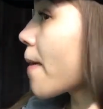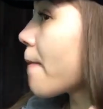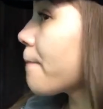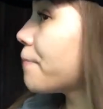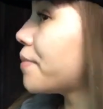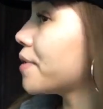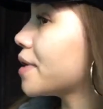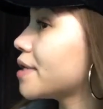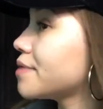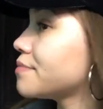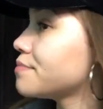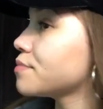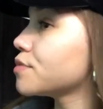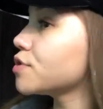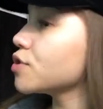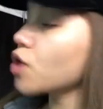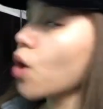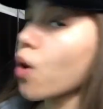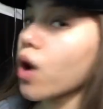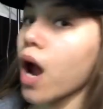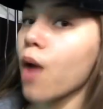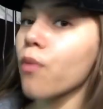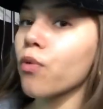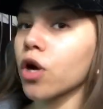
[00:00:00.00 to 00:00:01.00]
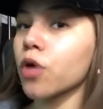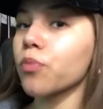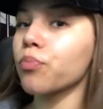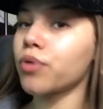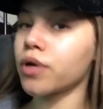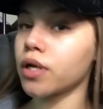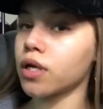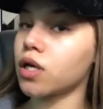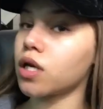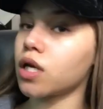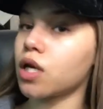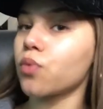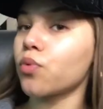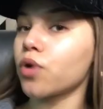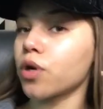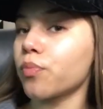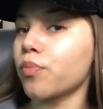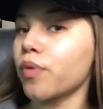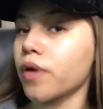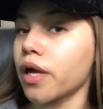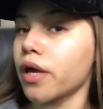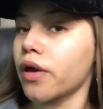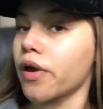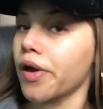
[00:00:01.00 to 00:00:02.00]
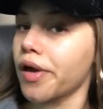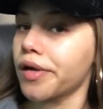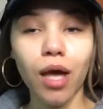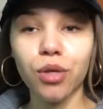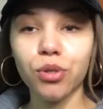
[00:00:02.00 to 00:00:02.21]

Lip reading: But, you know, it worked pretty good.